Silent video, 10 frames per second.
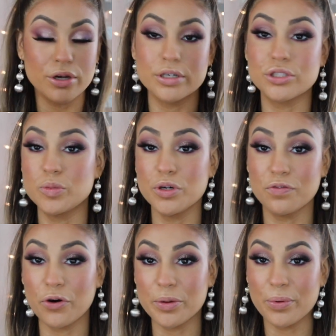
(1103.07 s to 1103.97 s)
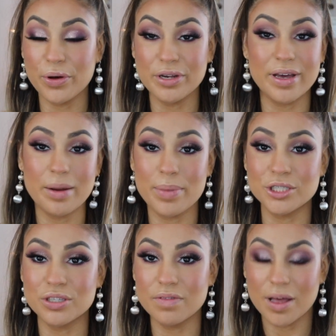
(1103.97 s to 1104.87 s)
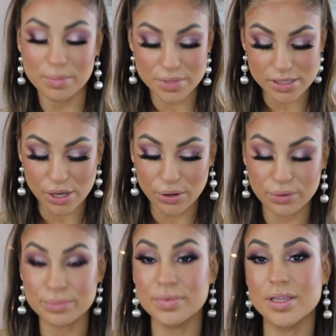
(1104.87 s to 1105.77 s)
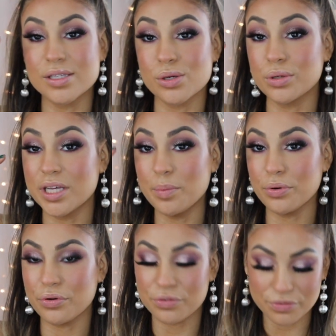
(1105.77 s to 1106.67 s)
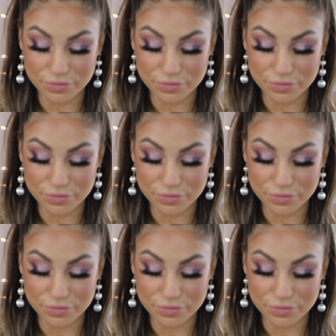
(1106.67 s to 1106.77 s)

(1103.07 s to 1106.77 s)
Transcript: They're super affordable and you get a bunch of them, so totally approve.